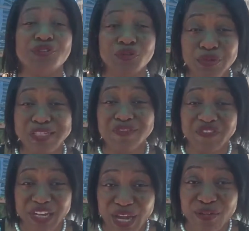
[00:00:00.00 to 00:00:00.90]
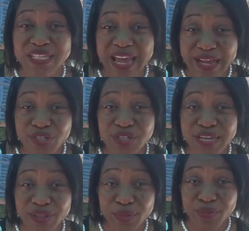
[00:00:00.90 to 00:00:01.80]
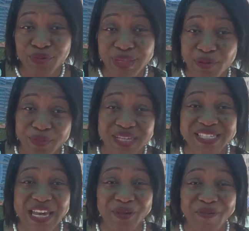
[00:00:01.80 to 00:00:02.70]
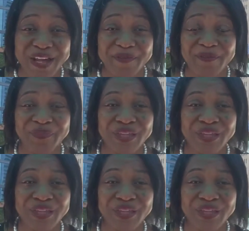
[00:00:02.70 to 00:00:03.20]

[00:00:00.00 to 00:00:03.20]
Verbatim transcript: doing some videos actually in the pool that would be exciting right